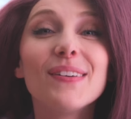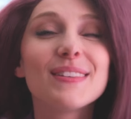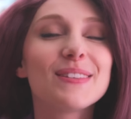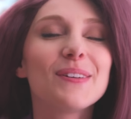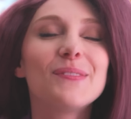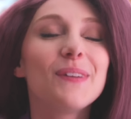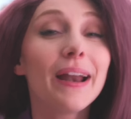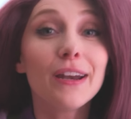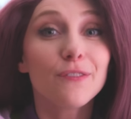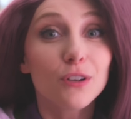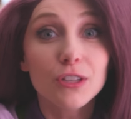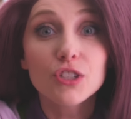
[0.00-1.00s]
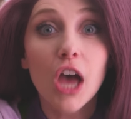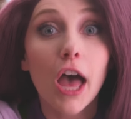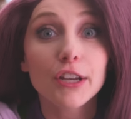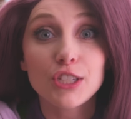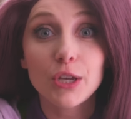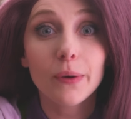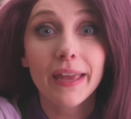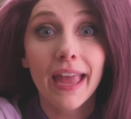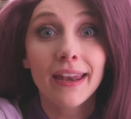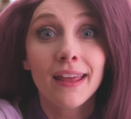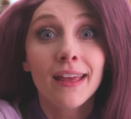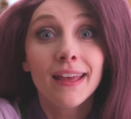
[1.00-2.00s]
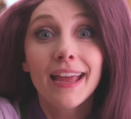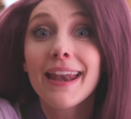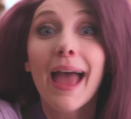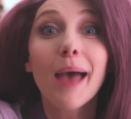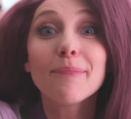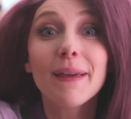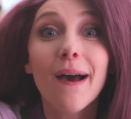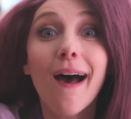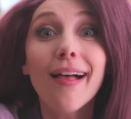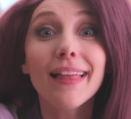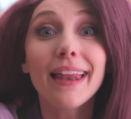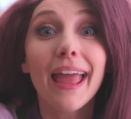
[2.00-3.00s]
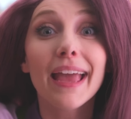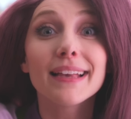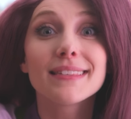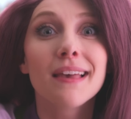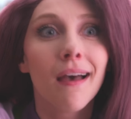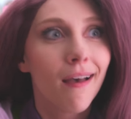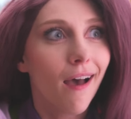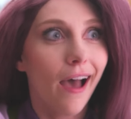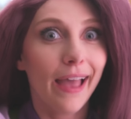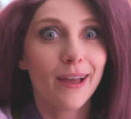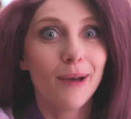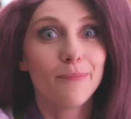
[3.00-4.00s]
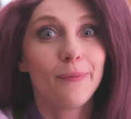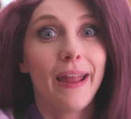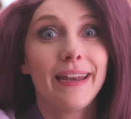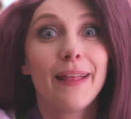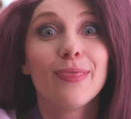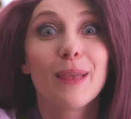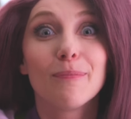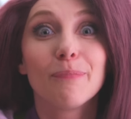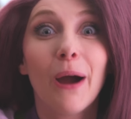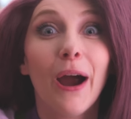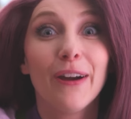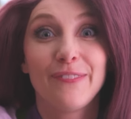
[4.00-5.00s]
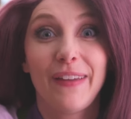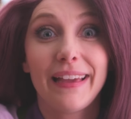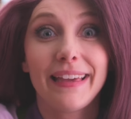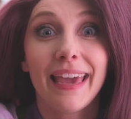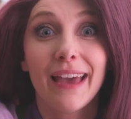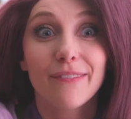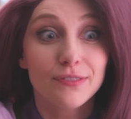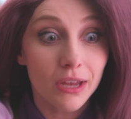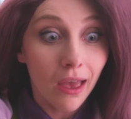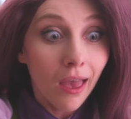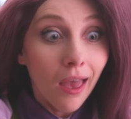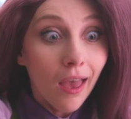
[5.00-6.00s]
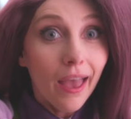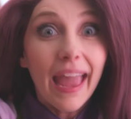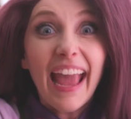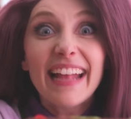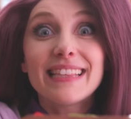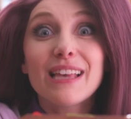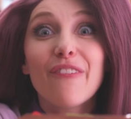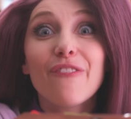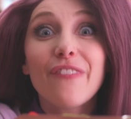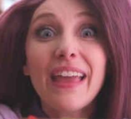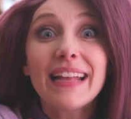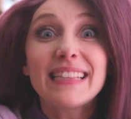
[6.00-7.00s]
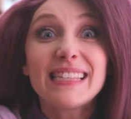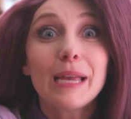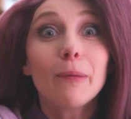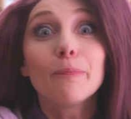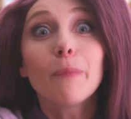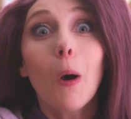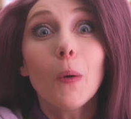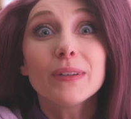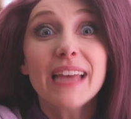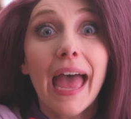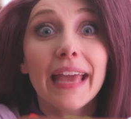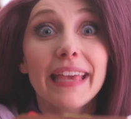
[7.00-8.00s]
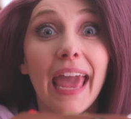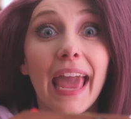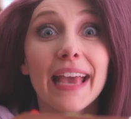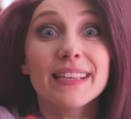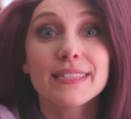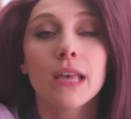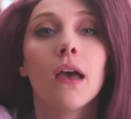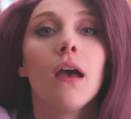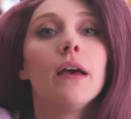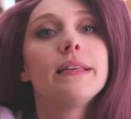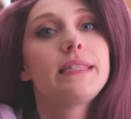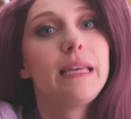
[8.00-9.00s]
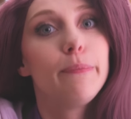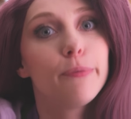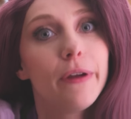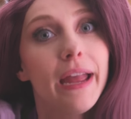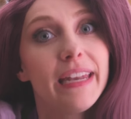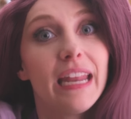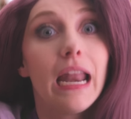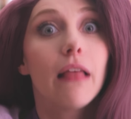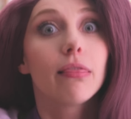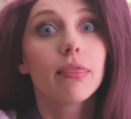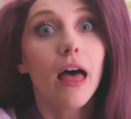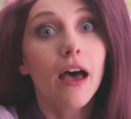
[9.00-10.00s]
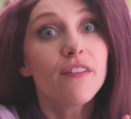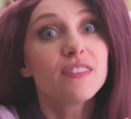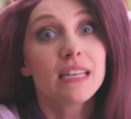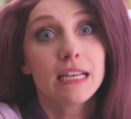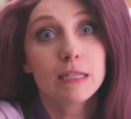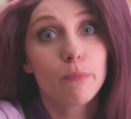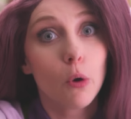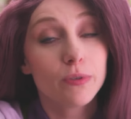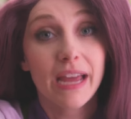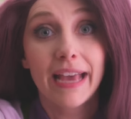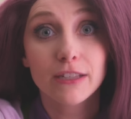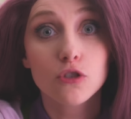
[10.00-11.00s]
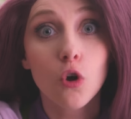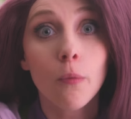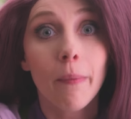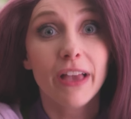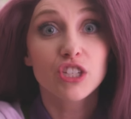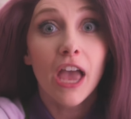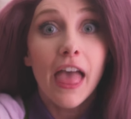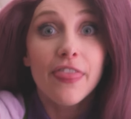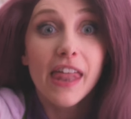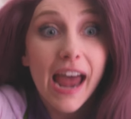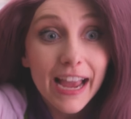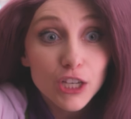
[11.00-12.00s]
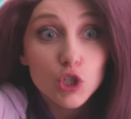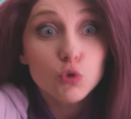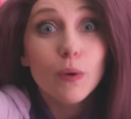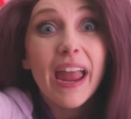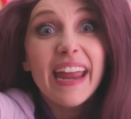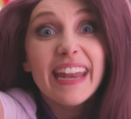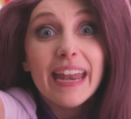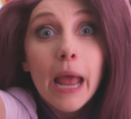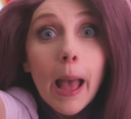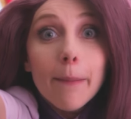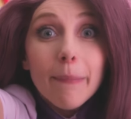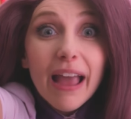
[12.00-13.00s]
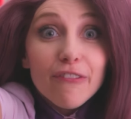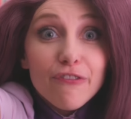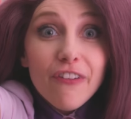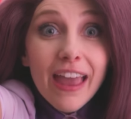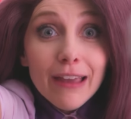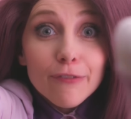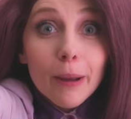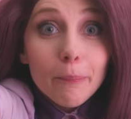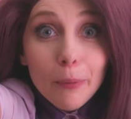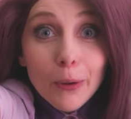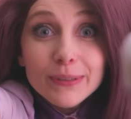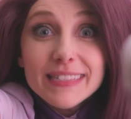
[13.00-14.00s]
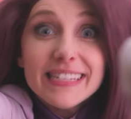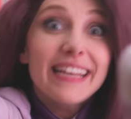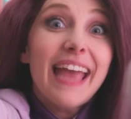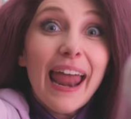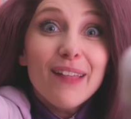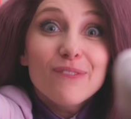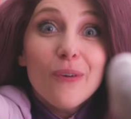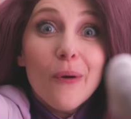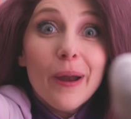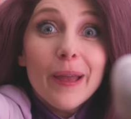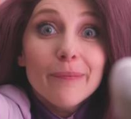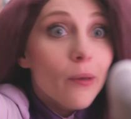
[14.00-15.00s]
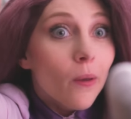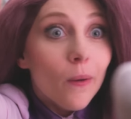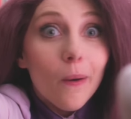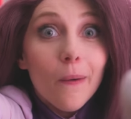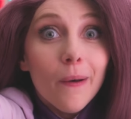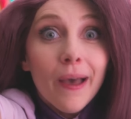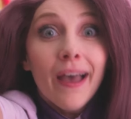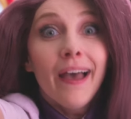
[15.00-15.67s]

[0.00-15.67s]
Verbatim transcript: so wonderful to talk to you again. And happy holidays! I got Brandon the perfect gift. It's a fancy bow tie case. See, Brandon loves his bow tie so much that I traded my favorite boots to get it for him. Oh,